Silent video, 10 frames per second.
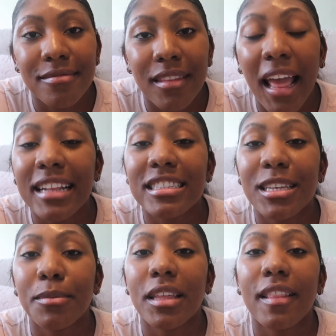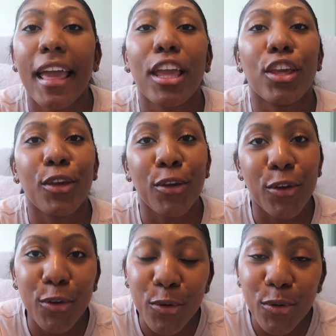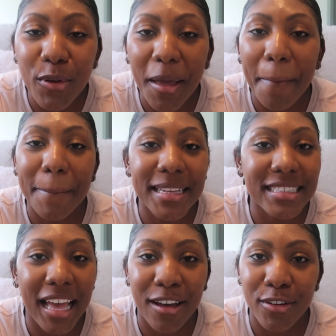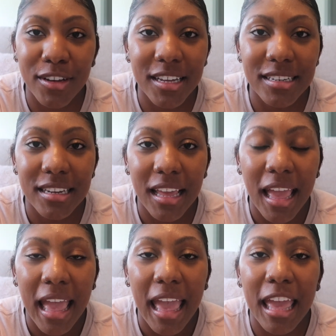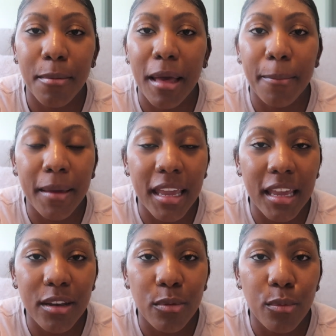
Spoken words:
That's something that you miss out on, and my pain